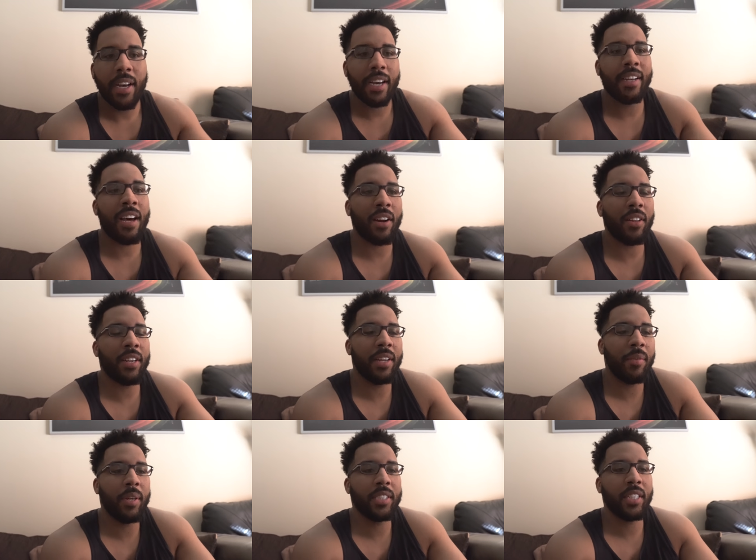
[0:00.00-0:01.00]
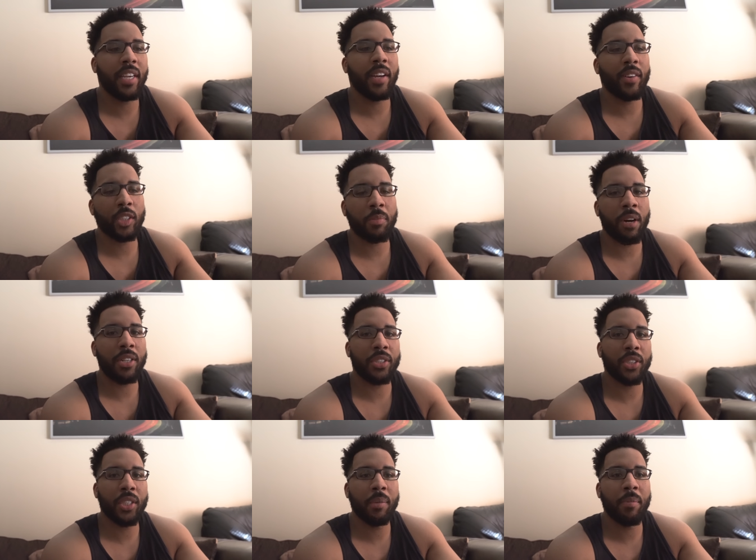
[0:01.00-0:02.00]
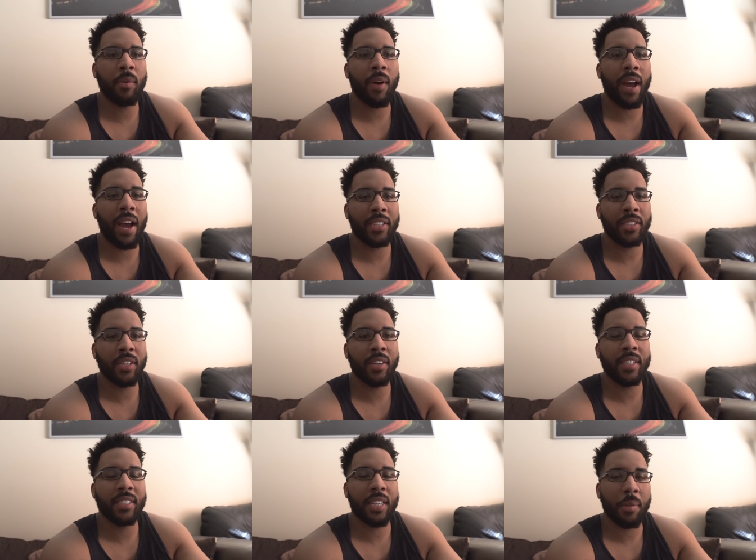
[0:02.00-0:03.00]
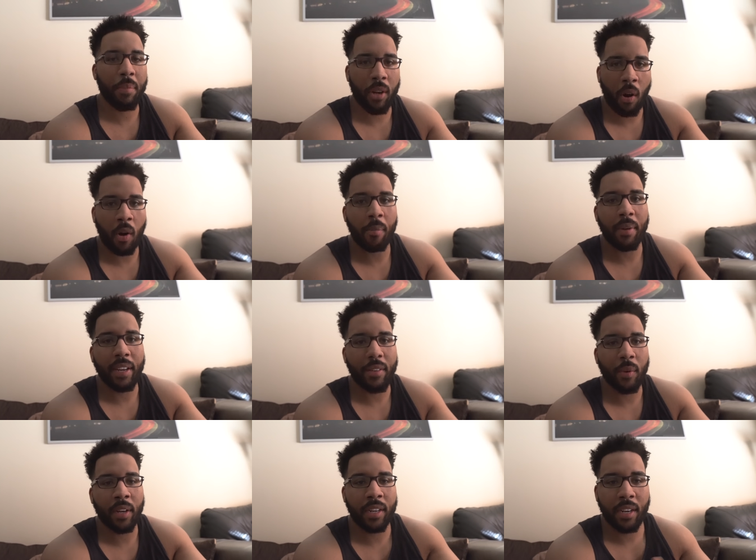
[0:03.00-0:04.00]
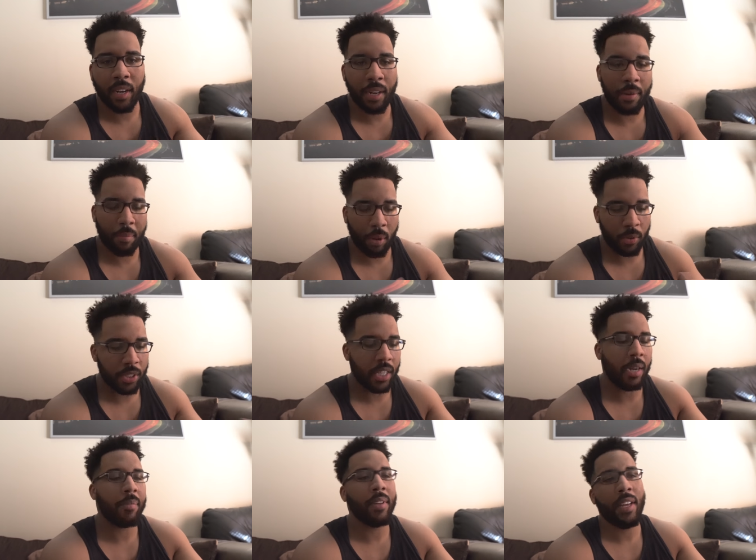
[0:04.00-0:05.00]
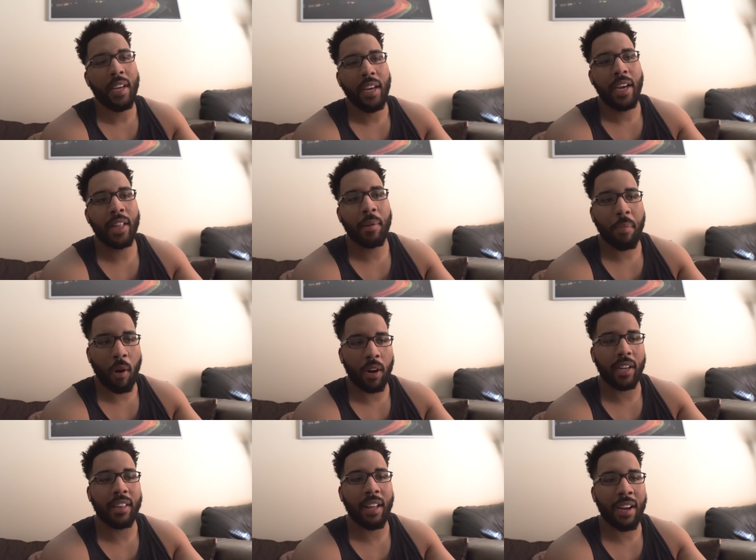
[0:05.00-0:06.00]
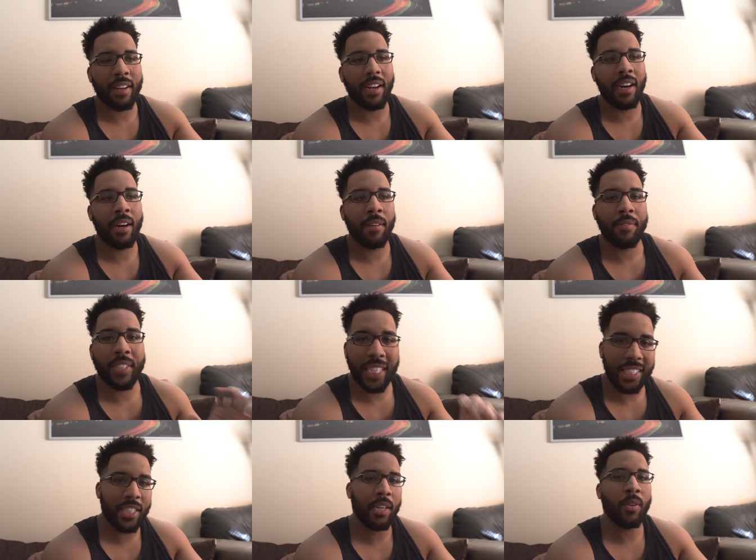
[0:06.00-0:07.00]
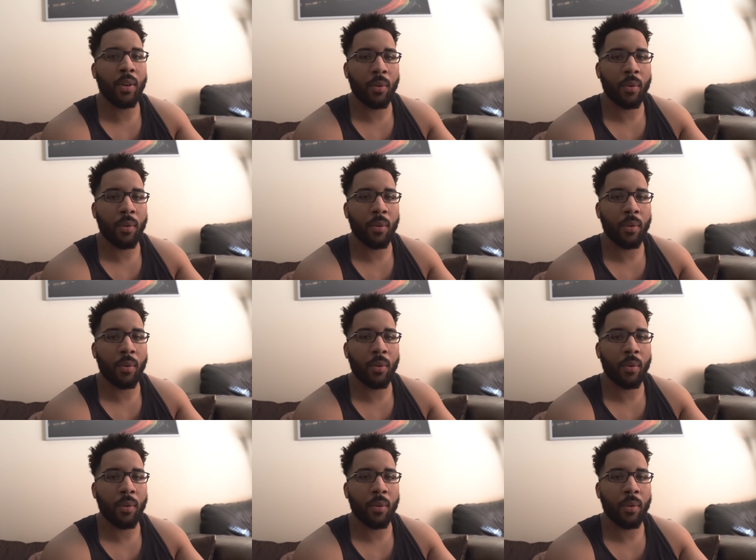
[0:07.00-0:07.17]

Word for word: And not only did we secure a sponsorship, but we're actually going to set up a car meet. We're going to uh, post up in the parking lot of Detail